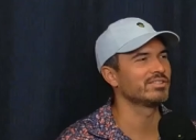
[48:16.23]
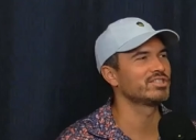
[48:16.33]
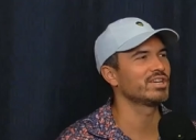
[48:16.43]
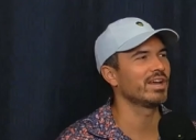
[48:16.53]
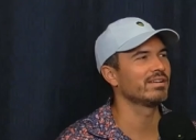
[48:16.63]

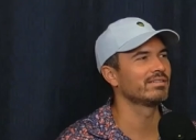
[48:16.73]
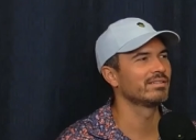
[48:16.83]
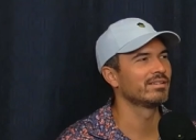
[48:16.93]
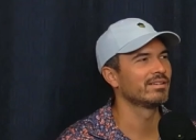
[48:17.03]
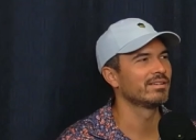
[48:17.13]
Chet.
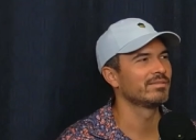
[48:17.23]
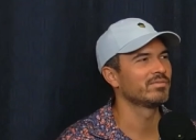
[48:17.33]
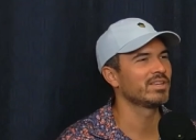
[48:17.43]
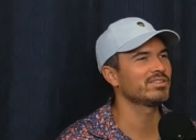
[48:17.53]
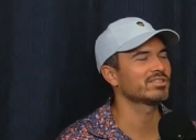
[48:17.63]
First, come
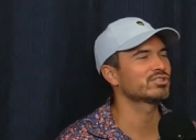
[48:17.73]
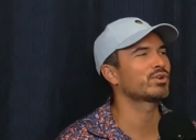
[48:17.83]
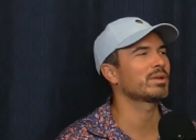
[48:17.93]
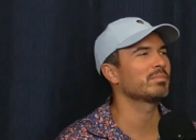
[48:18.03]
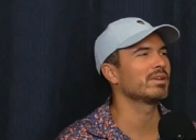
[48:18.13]
on. He's a
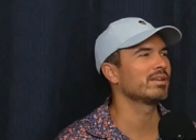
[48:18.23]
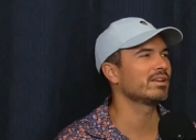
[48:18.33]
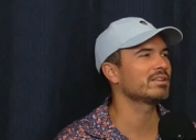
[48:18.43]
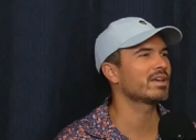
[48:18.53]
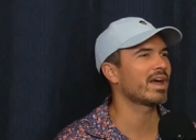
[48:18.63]
string bean. He
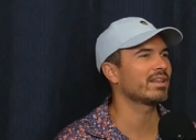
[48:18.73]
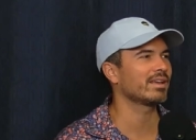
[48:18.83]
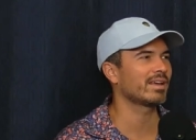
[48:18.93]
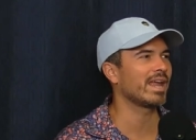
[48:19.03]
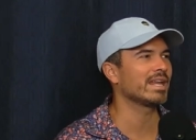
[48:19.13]
needs to add
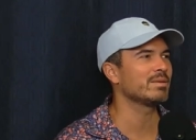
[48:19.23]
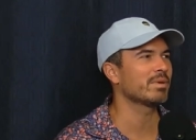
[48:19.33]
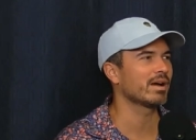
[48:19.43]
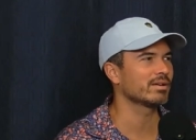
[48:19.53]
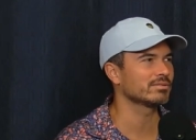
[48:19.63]
like eighty
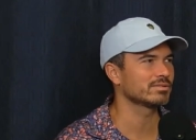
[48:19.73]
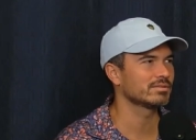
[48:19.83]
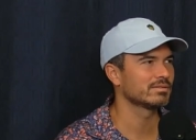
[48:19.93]
pounds.